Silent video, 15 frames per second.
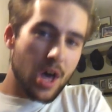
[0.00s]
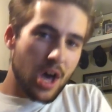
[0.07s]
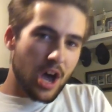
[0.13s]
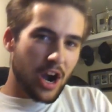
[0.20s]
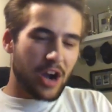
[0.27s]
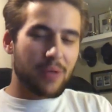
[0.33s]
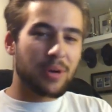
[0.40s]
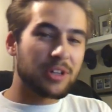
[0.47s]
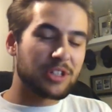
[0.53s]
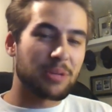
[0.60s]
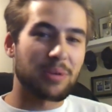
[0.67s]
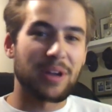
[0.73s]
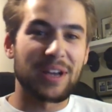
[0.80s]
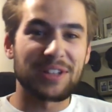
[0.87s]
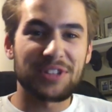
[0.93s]
What's up,
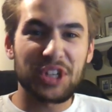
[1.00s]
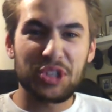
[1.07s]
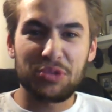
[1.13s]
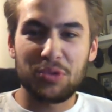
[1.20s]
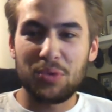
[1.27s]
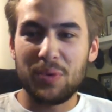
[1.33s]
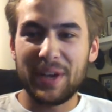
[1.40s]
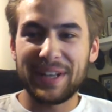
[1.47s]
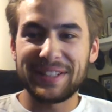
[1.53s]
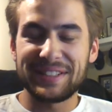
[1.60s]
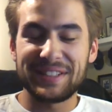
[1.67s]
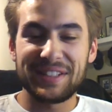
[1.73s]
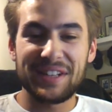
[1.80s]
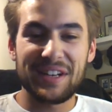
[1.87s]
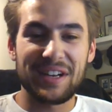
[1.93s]
guys? Thanks for
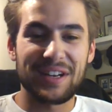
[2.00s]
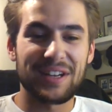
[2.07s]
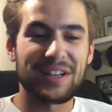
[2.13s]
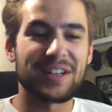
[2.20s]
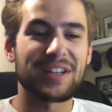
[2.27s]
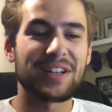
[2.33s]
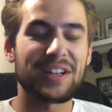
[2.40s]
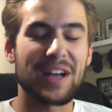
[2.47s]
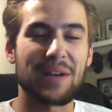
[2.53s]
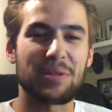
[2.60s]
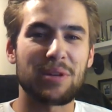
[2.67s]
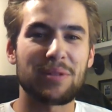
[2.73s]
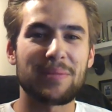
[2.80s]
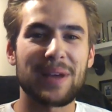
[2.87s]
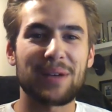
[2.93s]
waiting. I'm
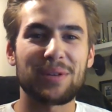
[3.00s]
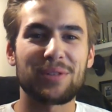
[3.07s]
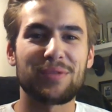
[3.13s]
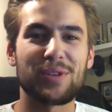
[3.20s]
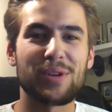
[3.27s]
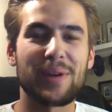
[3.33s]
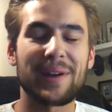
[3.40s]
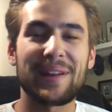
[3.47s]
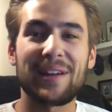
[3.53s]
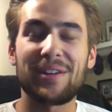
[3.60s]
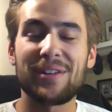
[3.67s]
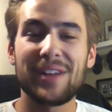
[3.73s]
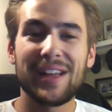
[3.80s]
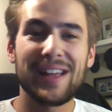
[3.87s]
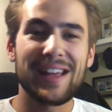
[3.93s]
coming back with a video right now,
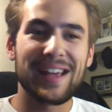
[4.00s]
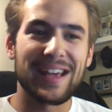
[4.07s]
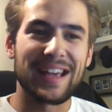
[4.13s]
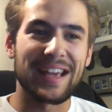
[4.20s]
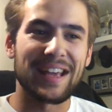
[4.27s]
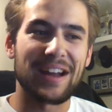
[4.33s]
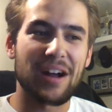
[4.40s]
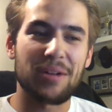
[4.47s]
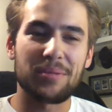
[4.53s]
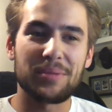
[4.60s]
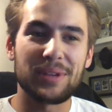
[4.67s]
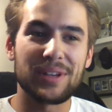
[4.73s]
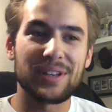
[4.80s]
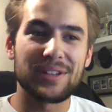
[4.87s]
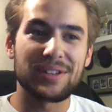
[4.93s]
and I'm gonna
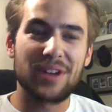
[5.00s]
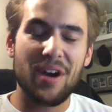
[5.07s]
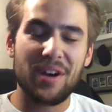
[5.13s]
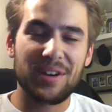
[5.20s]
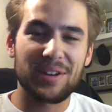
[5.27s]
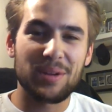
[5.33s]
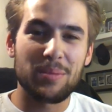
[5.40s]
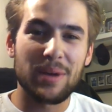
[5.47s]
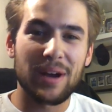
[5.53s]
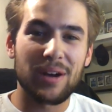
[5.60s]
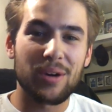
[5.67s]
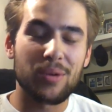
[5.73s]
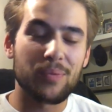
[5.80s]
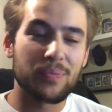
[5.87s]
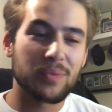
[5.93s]
be talking
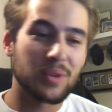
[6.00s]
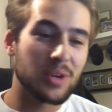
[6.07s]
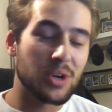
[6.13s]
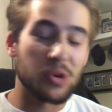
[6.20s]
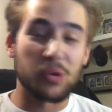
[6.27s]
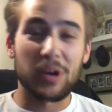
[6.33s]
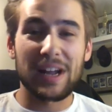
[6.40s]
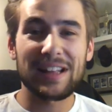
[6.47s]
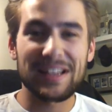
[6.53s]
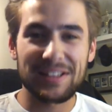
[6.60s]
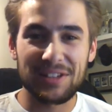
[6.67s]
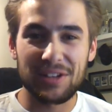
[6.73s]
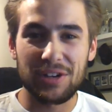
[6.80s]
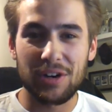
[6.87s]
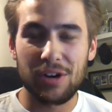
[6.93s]
about what I like
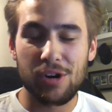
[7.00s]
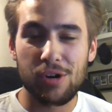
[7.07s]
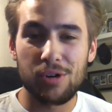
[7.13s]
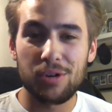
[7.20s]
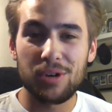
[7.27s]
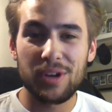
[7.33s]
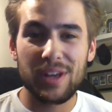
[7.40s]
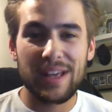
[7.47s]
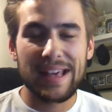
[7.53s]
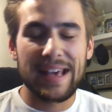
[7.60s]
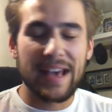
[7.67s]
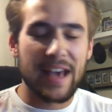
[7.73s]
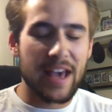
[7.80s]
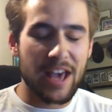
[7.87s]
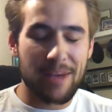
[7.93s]
to call
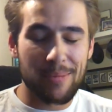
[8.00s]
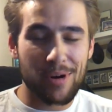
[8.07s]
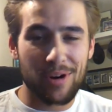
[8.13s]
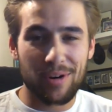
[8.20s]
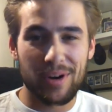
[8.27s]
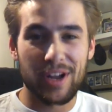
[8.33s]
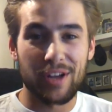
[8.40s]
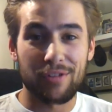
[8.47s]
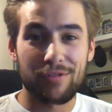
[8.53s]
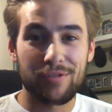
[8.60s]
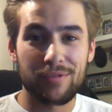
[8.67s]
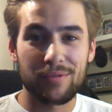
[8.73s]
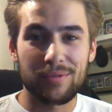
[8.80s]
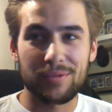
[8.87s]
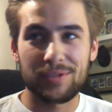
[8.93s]
MRF
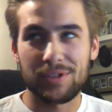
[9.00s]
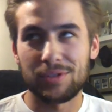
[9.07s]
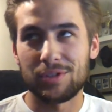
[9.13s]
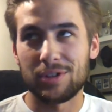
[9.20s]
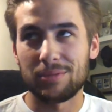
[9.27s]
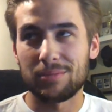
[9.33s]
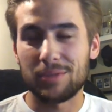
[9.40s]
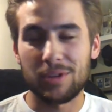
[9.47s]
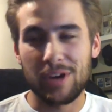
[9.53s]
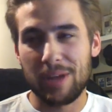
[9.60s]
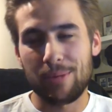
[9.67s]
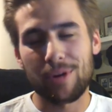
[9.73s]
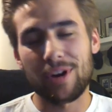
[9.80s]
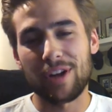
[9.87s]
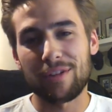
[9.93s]
syndrome, or
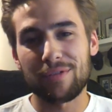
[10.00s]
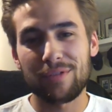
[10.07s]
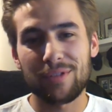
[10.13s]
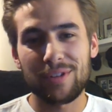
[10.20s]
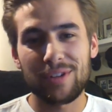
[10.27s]
MRF,